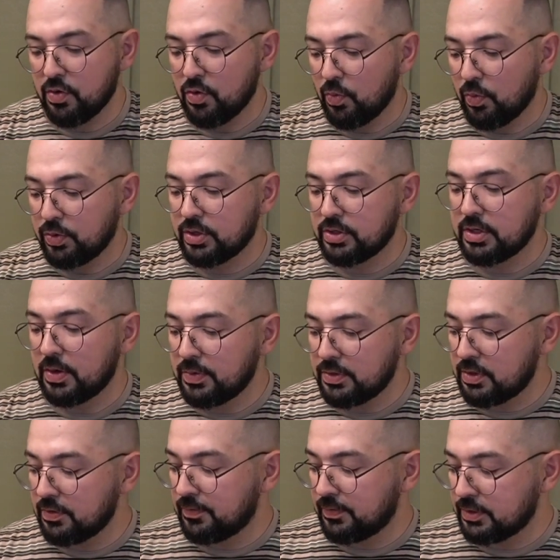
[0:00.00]
When you're done with
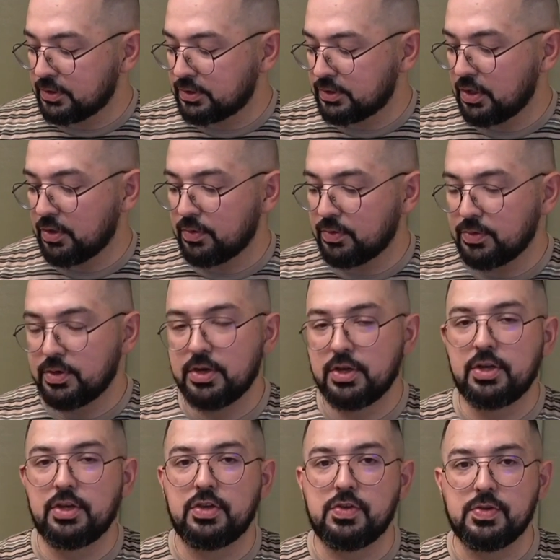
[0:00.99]
your first stone,
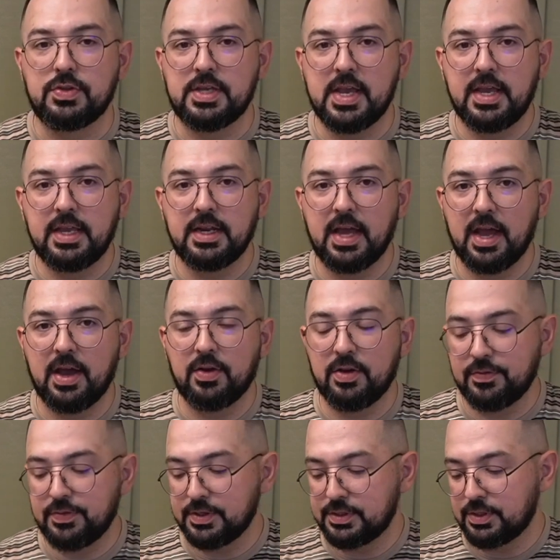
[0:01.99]
you take it out
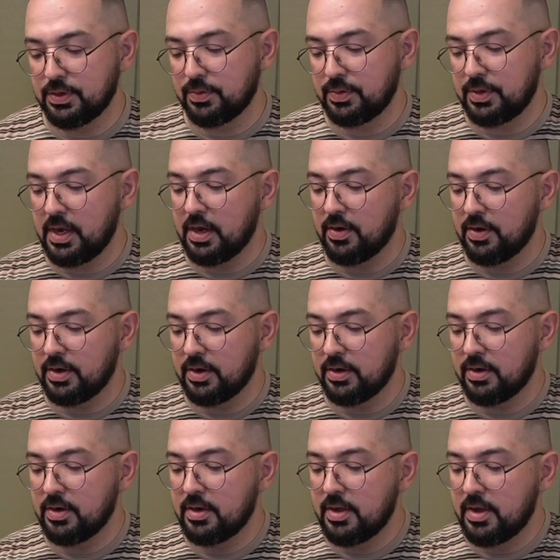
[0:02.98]
of the stone
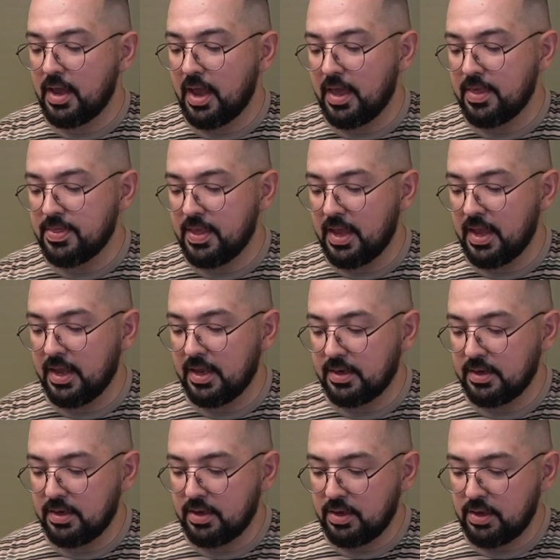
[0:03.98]
carrier, and
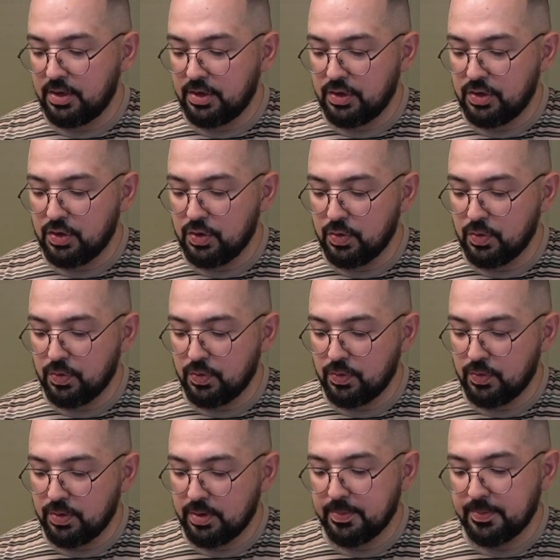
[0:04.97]
then
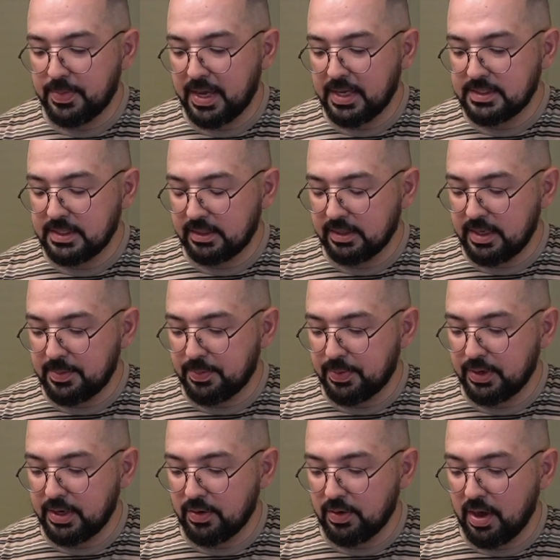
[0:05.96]
you basically
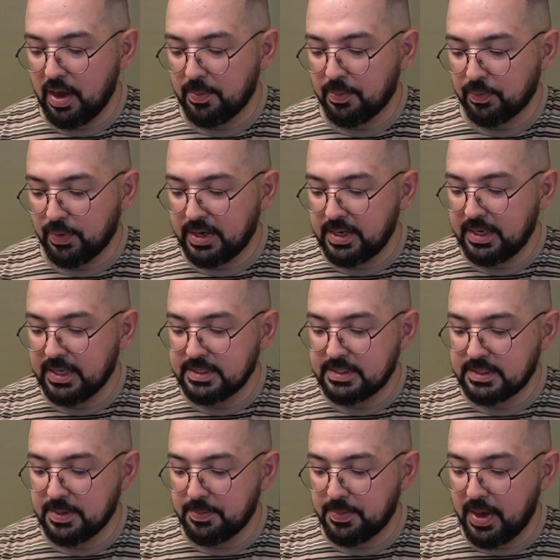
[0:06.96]
put it up right
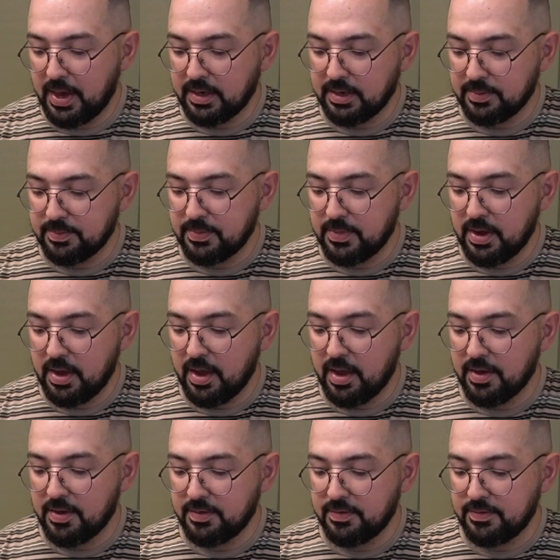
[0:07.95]
against the bottom
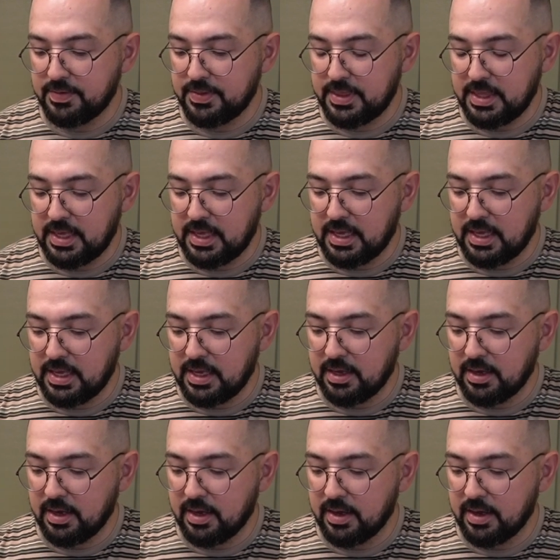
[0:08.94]
of the